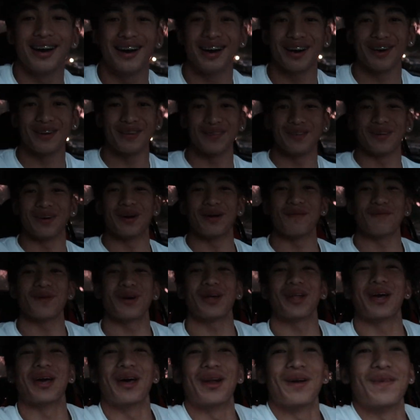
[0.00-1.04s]
uh, I'm
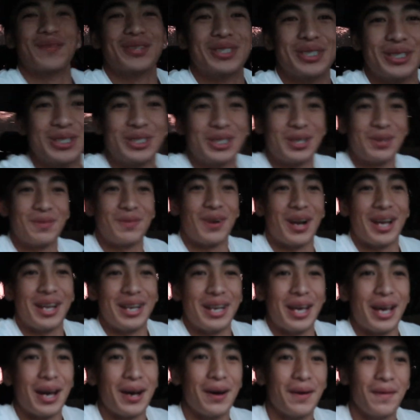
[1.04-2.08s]
about to head over to the gym right
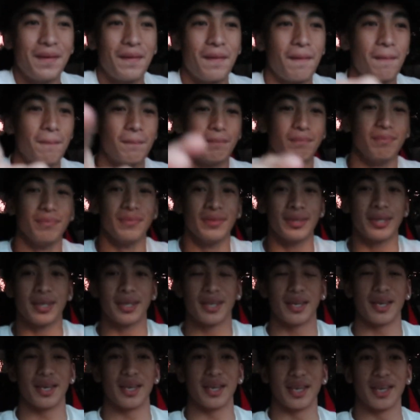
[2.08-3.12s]
now
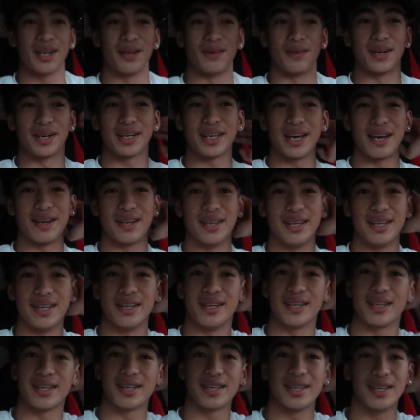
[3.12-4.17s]
and get a workout
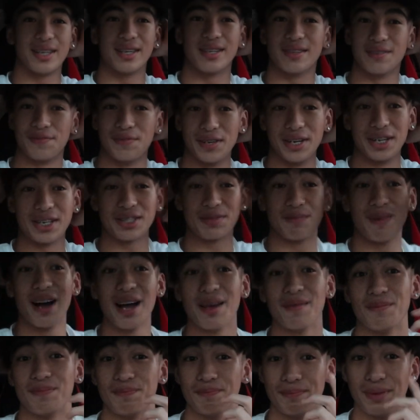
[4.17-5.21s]
in. Finished
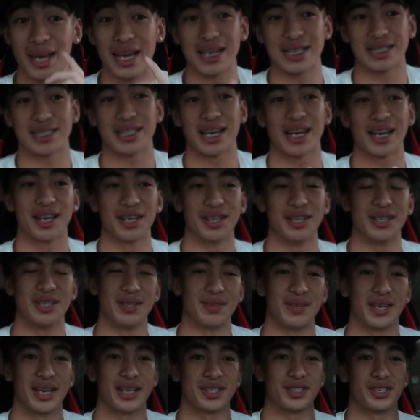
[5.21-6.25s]
my bench that I couldn't do
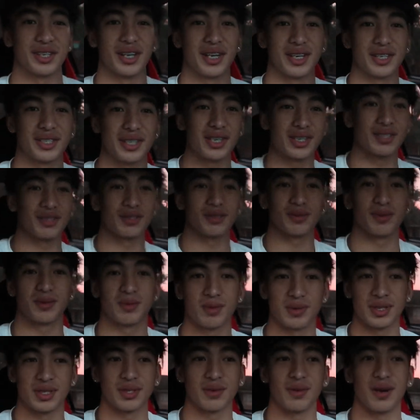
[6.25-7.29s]
yesterday because yesterday was supposed
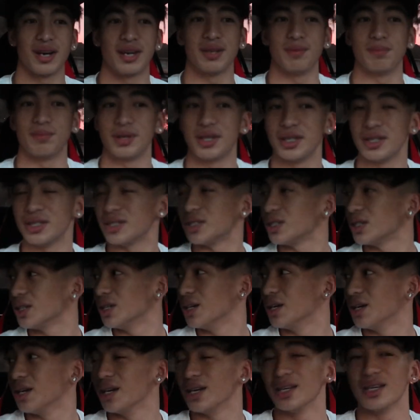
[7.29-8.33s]
to be squat and bench.
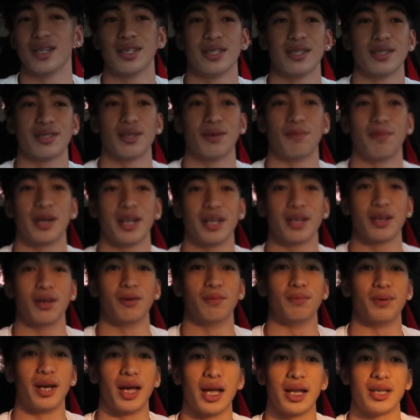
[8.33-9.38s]
So I'm about to
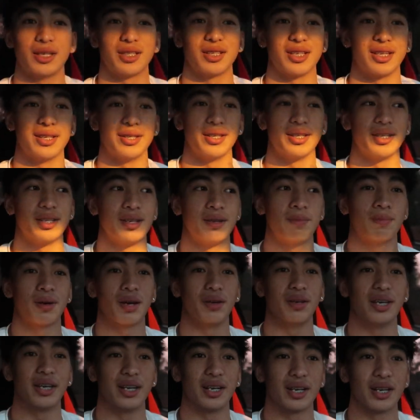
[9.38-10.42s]
go bench and then
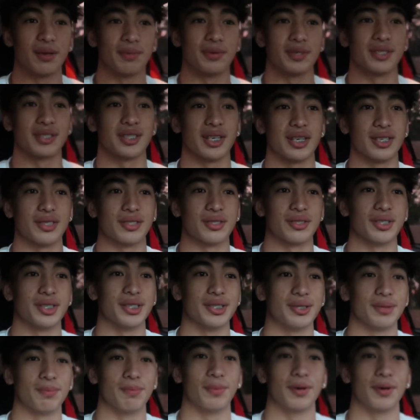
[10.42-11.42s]
probably hit a couple accessories.